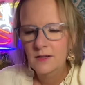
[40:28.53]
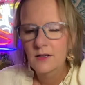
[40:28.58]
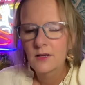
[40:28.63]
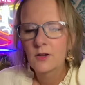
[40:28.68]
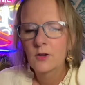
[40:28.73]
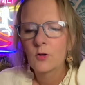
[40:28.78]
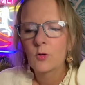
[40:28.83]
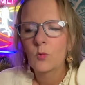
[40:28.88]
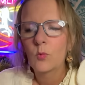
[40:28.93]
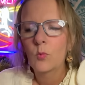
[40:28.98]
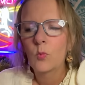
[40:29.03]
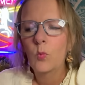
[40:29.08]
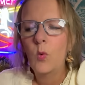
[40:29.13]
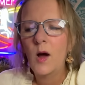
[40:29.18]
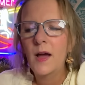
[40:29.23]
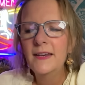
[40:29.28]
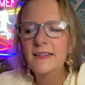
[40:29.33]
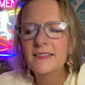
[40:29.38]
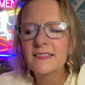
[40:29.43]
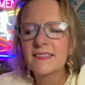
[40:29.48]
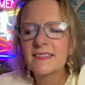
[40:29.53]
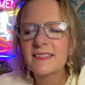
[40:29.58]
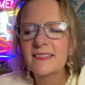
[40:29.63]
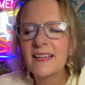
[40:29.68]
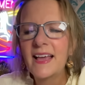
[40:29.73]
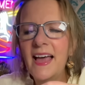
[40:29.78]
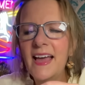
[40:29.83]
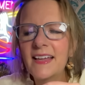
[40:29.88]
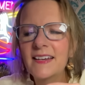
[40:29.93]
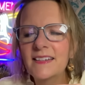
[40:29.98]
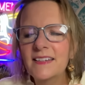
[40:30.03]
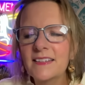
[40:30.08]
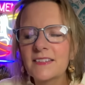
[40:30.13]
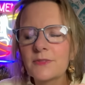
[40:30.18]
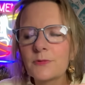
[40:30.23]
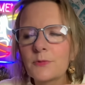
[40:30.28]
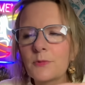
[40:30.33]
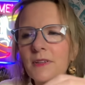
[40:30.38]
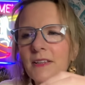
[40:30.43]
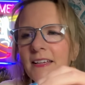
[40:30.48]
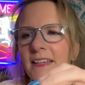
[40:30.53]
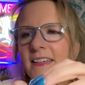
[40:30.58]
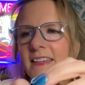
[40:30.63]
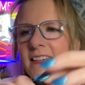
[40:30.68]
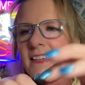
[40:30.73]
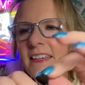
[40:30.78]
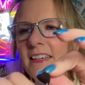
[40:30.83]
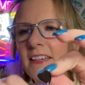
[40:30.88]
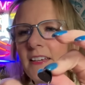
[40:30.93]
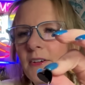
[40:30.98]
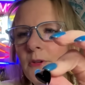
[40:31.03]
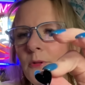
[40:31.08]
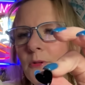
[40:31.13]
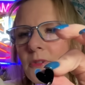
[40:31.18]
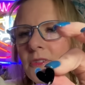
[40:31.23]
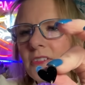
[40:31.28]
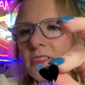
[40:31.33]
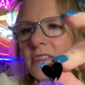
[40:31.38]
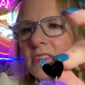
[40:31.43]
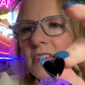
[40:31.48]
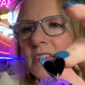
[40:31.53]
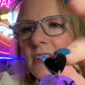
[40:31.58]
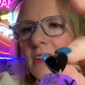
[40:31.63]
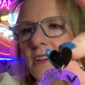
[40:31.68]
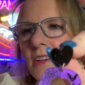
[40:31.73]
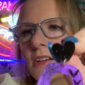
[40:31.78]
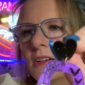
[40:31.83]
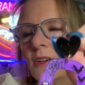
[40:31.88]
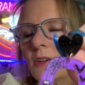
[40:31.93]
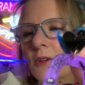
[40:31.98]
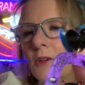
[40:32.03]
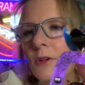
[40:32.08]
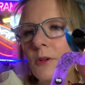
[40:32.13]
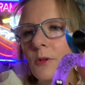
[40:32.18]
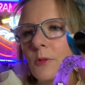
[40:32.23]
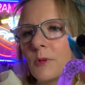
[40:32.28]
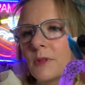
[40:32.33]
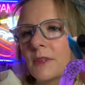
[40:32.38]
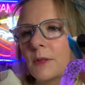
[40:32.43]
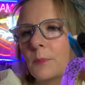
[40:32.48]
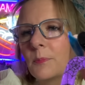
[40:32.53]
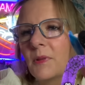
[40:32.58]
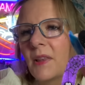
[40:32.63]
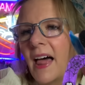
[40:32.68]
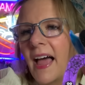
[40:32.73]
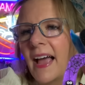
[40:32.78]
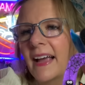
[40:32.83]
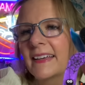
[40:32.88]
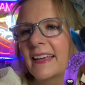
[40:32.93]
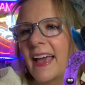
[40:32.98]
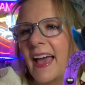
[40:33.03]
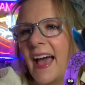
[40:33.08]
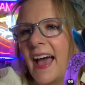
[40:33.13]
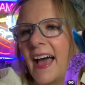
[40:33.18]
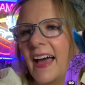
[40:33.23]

One set is really cute with the black cat